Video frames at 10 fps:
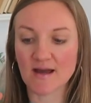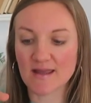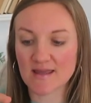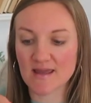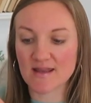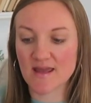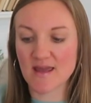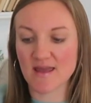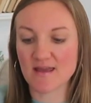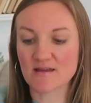It can
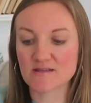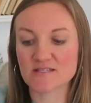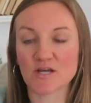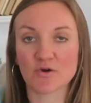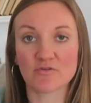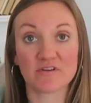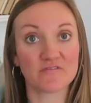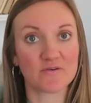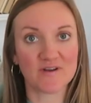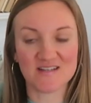hang, so
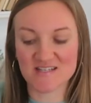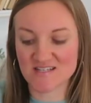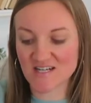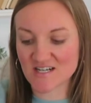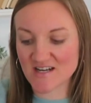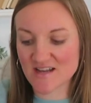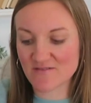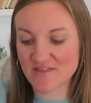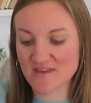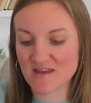if you wanted to decorate
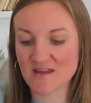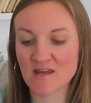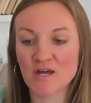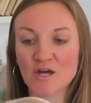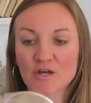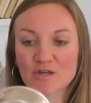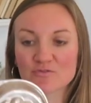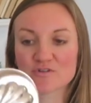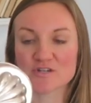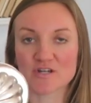with it,
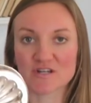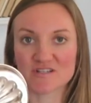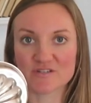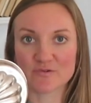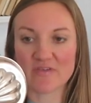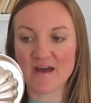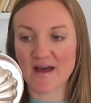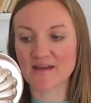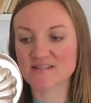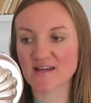you sure could do
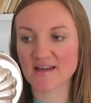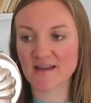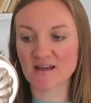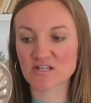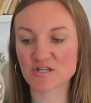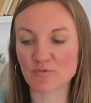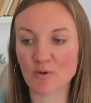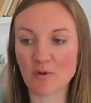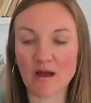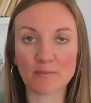that. I actually
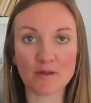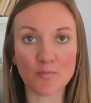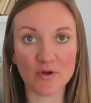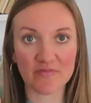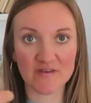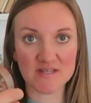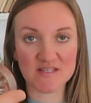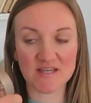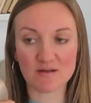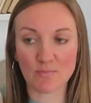will probably put
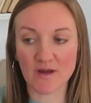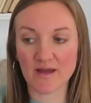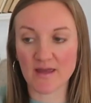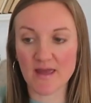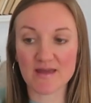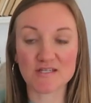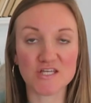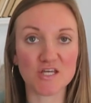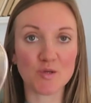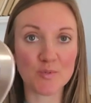this in my
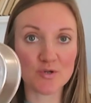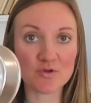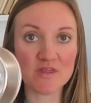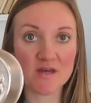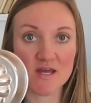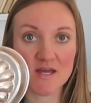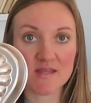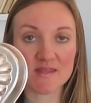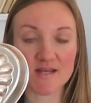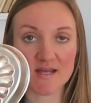antique booth
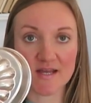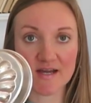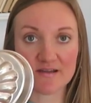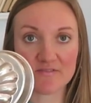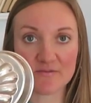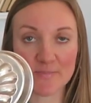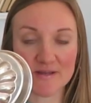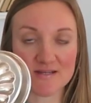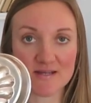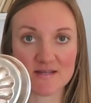that I have up
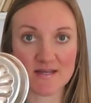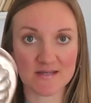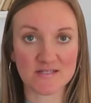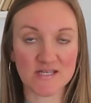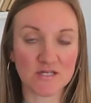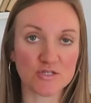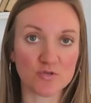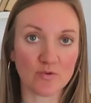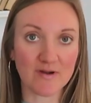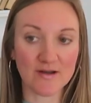at an antique
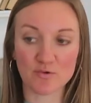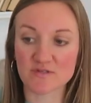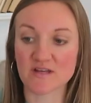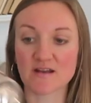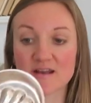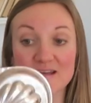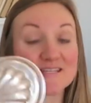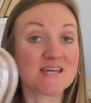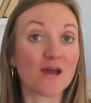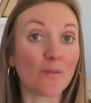store. You know, it's not an
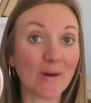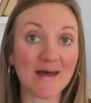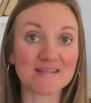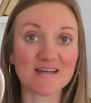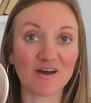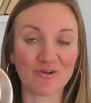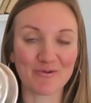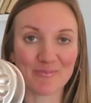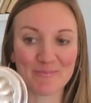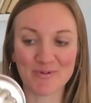antique, but I
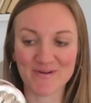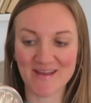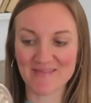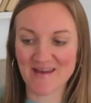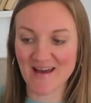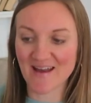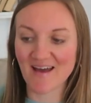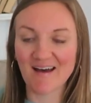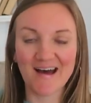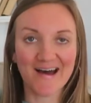will be putting that
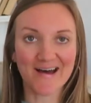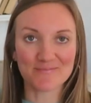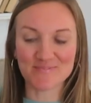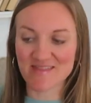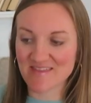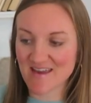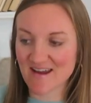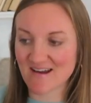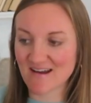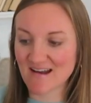up
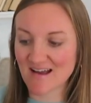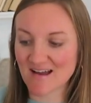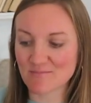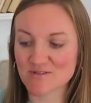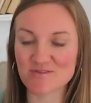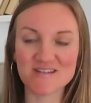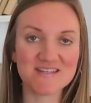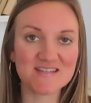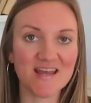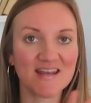there. Um, so
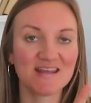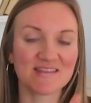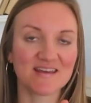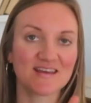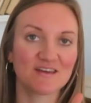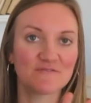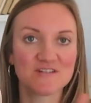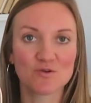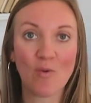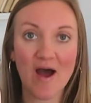this isn't anything
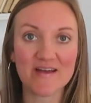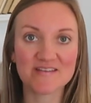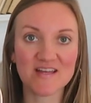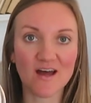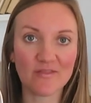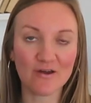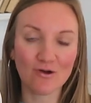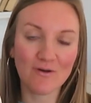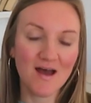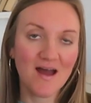gifted wise,
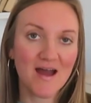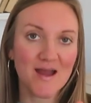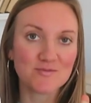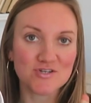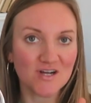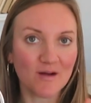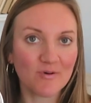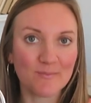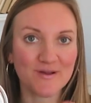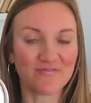although I'm sure a
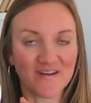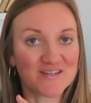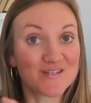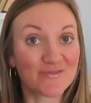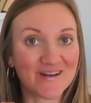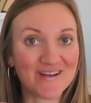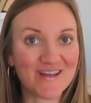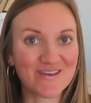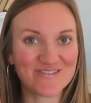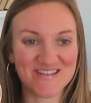couple of my friends
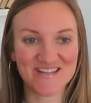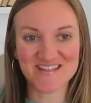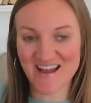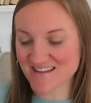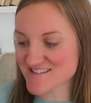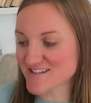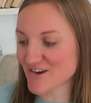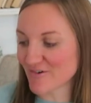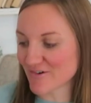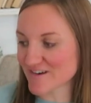would use this as
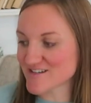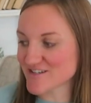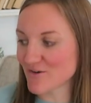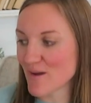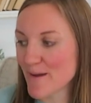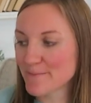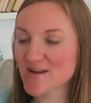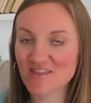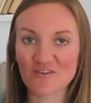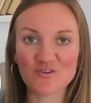decor too.
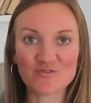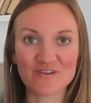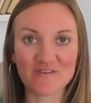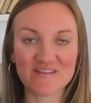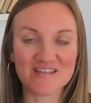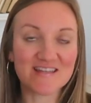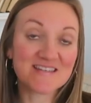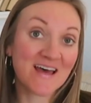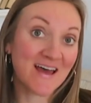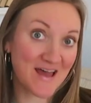But I thought for 25
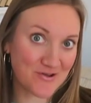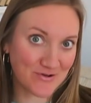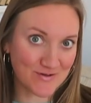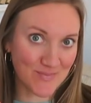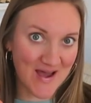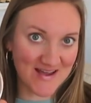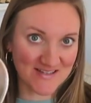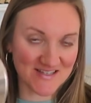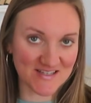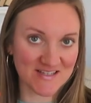cents, I couldn't
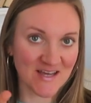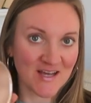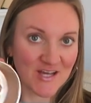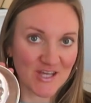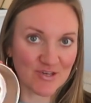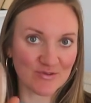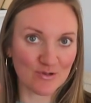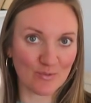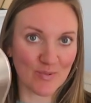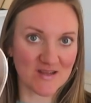pass this cute
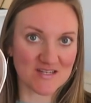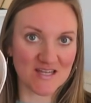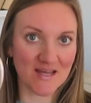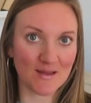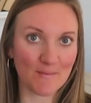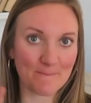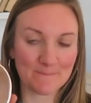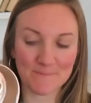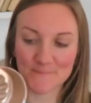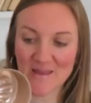little bundt
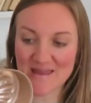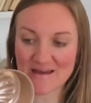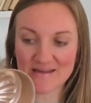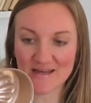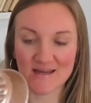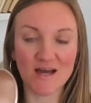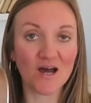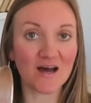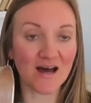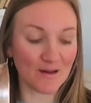pan
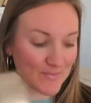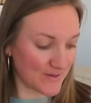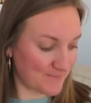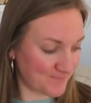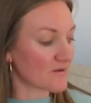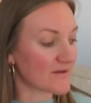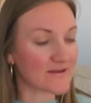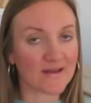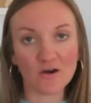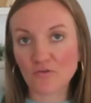up. All
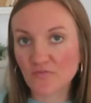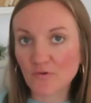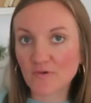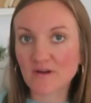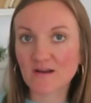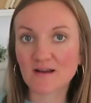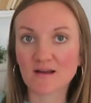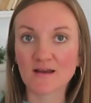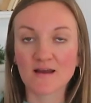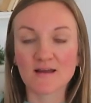right, now
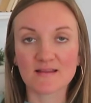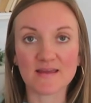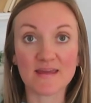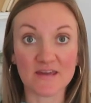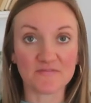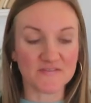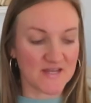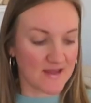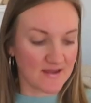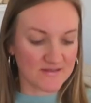for like
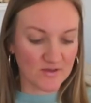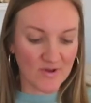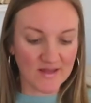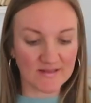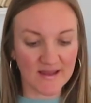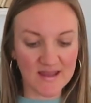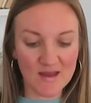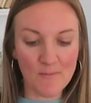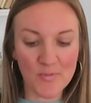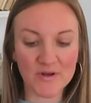gifting. So I
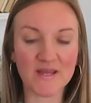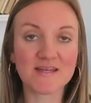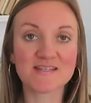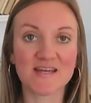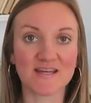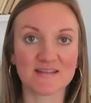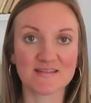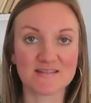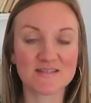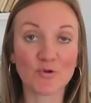like putting
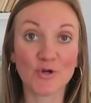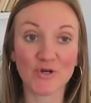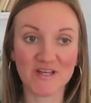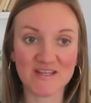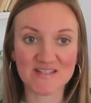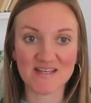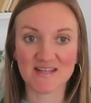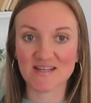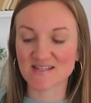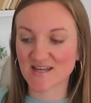tins or cookies
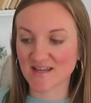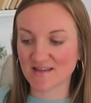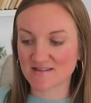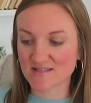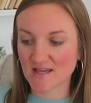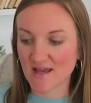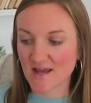in tins.